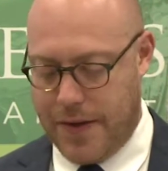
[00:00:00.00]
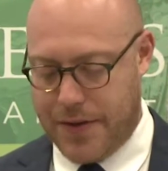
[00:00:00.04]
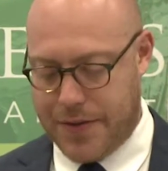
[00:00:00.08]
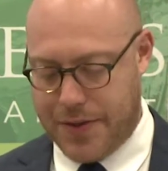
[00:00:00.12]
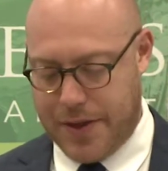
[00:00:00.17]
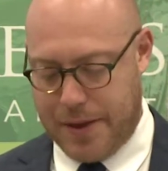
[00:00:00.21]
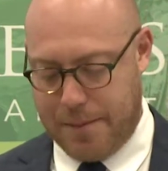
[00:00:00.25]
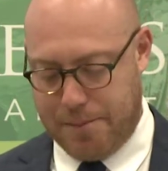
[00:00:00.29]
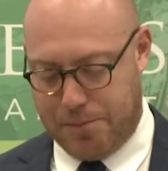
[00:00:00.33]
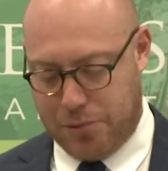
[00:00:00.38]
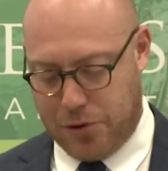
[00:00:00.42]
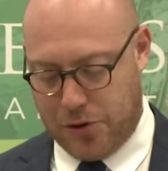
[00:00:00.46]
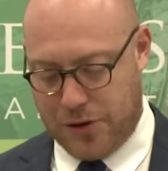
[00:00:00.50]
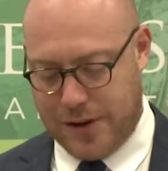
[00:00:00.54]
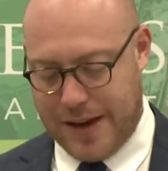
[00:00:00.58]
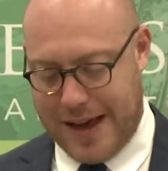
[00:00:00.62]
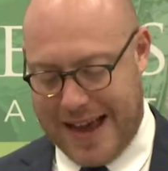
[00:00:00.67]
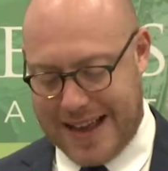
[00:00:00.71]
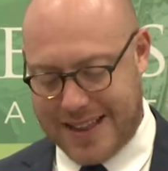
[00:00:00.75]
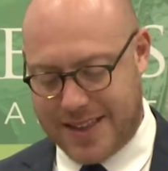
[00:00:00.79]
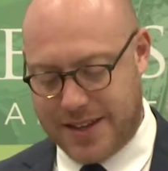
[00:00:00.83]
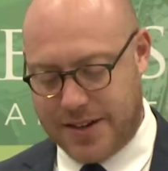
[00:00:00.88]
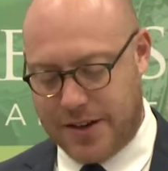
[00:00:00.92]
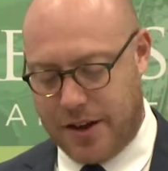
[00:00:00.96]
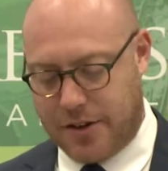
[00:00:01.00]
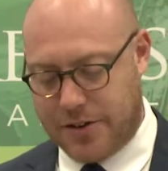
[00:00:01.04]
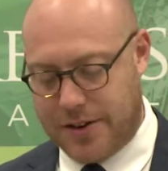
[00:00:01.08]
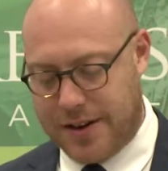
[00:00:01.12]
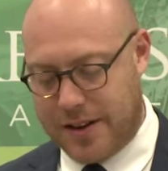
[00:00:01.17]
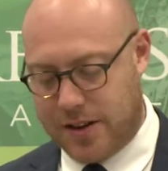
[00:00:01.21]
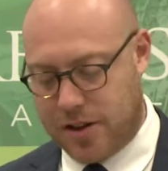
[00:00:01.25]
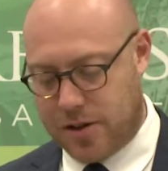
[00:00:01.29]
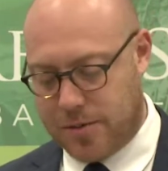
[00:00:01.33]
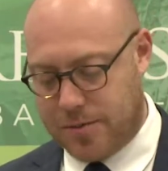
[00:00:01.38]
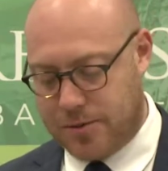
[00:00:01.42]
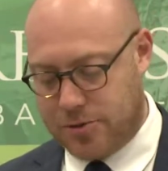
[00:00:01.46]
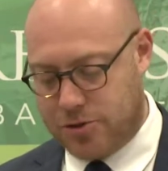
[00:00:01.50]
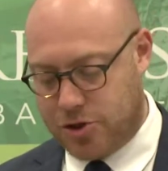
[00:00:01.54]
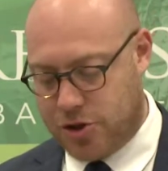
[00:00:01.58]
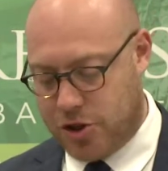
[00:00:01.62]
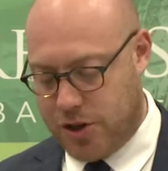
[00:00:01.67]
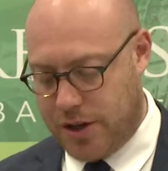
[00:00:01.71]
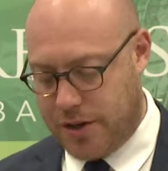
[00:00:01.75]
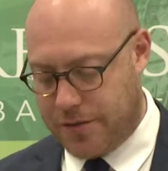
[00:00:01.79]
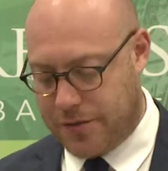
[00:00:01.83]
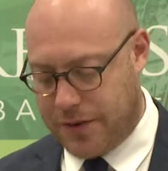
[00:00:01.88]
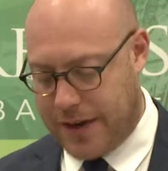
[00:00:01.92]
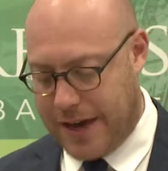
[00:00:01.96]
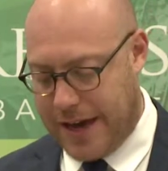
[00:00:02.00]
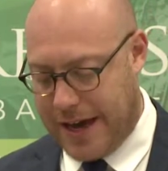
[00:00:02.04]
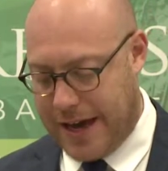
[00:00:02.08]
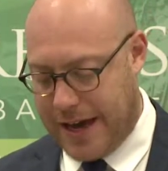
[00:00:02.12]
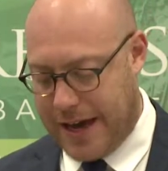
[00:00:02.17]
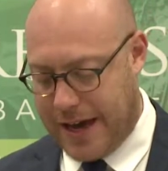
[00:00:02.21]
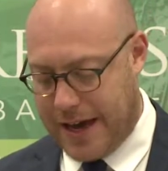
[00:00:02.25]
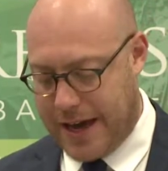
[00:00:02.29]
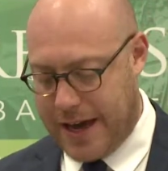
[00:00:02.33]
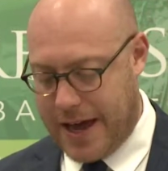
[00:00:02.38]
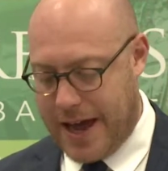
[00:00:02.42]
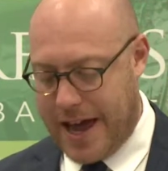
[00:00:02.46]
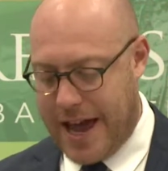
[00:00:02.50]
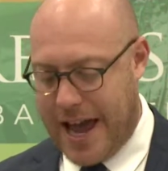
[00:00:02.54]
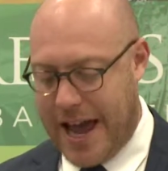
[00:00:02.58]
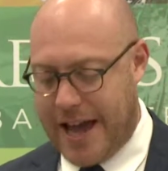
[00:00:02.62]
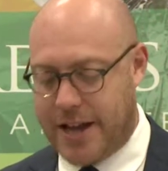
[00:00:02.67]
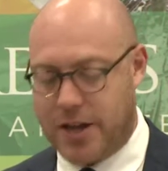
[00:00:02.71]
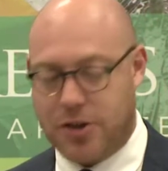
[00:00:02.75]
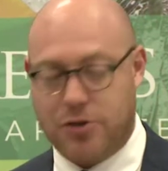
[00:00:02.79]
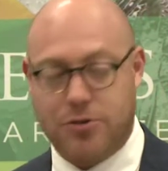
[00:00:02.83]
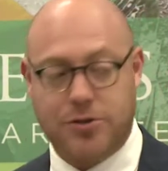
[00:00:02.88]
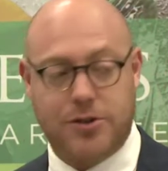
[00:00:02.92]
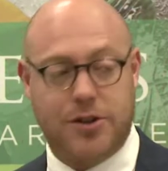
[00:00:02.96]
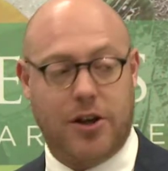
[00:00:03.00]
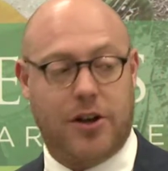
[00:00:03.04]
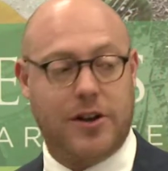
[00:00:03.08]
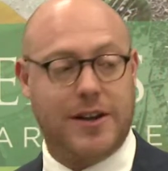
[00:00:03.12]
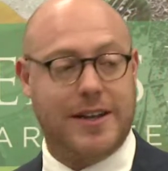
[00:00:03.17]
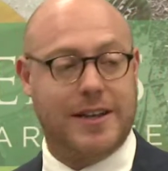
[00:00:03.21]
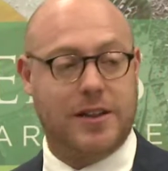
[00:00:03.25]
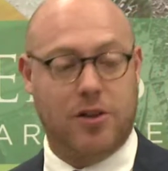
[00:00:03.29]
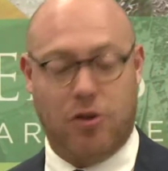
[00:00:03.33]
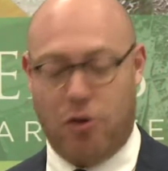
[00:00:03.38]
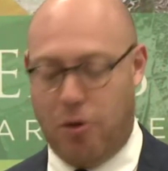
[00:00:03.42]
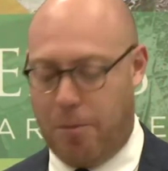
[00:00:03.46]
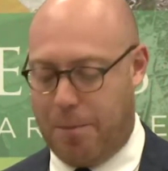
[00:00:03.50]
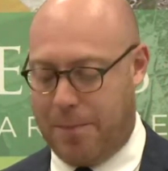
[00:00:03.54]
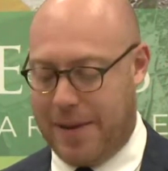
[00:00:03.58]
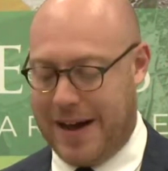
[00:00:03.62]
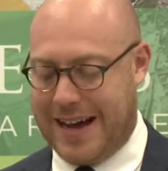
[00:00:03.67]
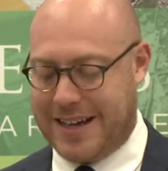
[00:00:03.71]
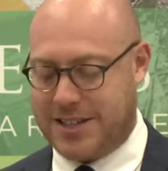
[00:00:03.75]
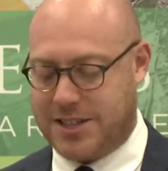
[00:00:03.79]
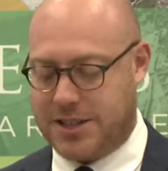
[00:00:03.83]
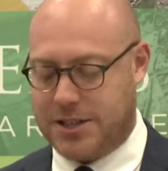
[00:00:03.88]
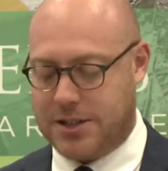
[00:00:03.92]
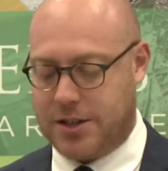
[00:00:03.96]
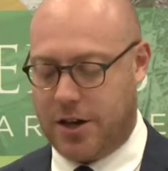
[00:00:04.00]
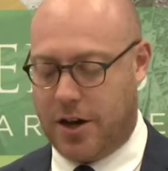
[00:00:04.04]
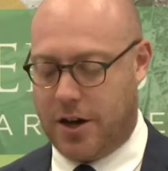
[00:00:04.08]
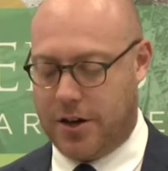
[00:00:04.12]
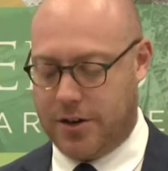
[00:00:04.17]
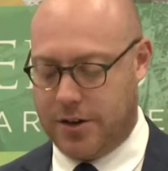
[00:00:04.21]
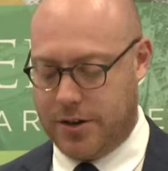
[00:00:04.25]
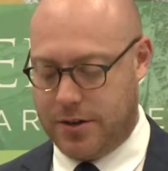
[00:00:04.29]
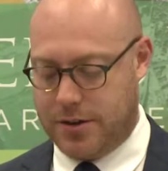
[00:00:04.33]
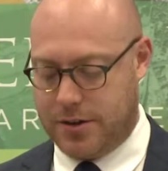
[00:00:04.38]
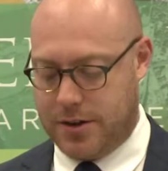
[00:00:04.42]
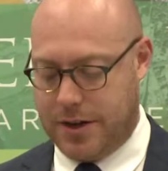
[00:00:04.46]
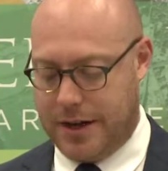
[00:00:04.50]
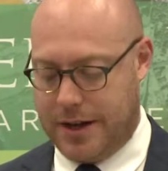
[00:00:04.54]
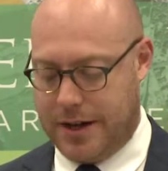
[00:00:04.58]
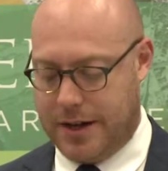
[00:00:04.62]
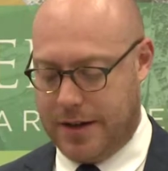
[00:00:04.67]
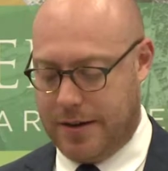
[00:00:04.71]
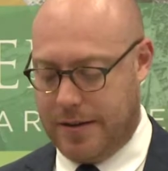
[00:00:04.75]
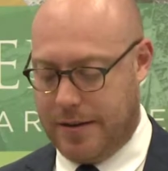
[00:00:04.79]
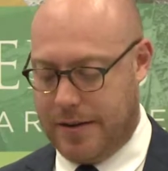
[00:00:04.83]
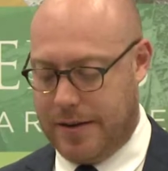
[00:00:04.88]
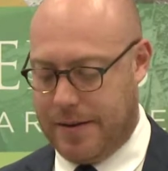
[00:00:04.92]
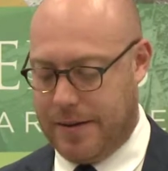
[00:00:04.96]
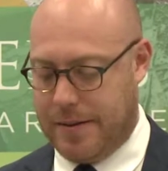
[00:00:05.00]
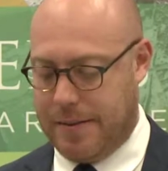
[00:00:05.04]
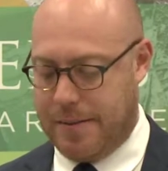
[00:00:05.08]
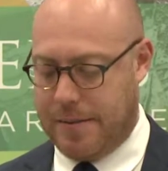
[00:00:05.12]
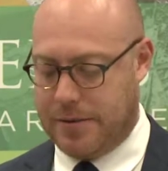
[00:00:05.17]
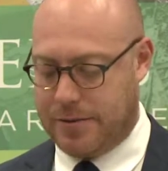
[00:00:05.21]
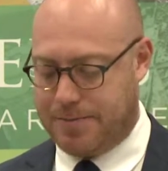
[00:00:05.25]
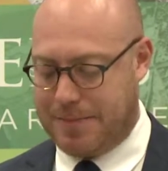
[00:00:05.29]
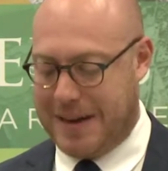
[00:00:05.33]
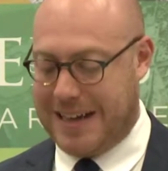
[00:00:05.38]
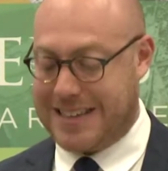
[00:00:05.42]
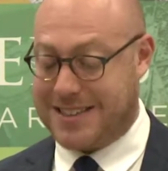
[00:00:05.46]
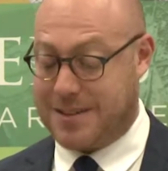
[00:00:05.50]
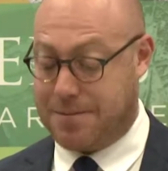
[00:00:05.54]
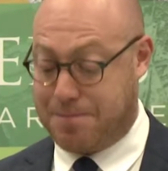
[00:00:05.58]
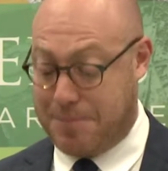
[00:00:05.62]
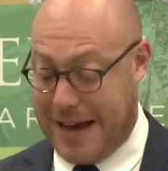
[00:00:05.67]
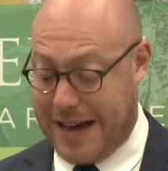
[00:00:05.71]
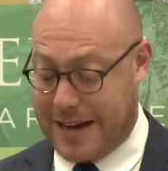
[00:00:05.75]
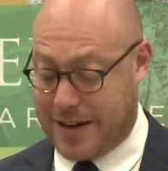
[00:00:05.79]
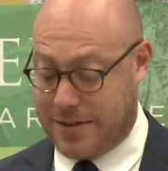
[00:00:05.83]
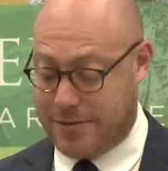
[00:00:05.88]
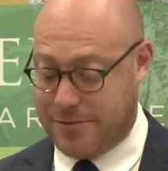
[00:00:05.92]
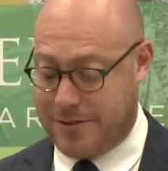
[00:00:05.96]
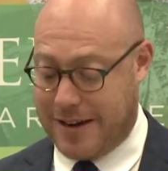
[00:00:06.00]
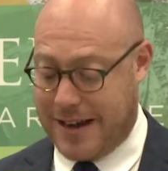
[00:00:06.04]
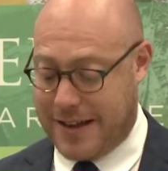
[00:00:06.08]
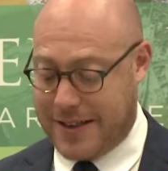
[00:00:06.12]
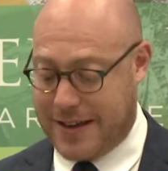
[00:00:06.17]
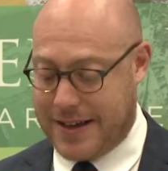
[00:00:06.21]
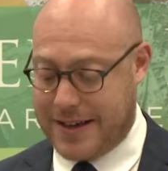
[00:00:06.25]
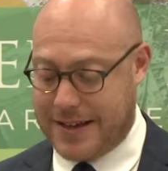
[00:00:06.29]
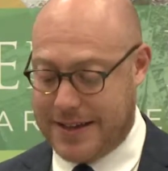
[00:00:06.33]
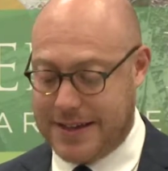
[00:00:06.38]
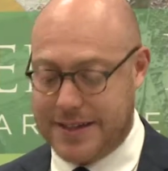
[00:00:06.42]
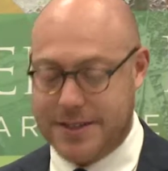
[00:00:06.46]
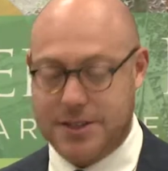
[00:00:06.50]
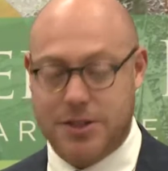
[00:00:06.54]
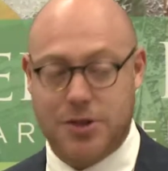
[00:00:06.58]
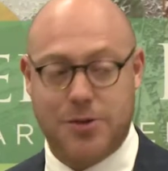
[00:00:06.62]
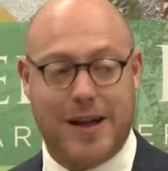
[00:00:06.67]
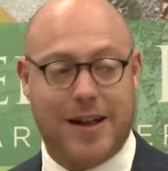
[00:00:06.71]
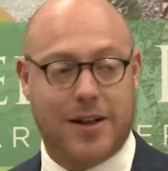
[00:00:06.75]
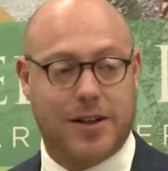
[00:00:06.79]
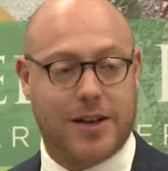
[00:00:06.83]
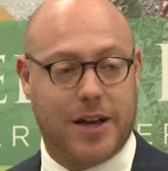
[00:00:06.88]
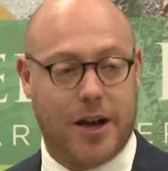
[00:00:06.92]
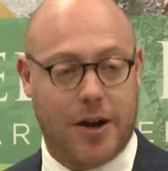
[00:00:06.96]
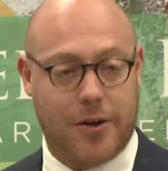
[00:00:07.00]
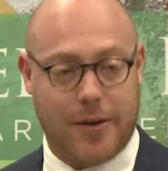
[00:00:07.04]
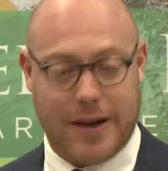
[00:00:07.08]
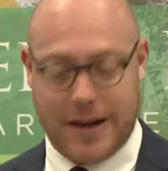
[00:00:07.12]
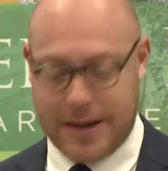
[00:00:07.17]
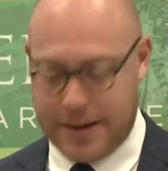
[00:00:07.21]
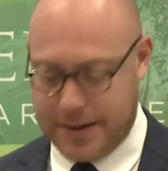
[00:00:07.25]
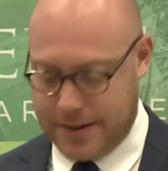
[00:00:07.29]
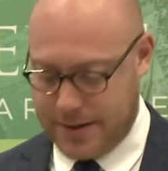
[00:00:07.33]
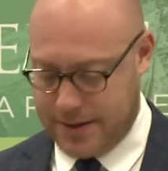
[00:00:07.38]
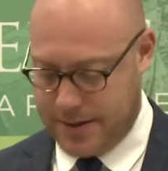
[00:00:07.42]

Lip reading: The employer had the non-delegable duty of care, and it could not, in law, pass it back to Alcoa.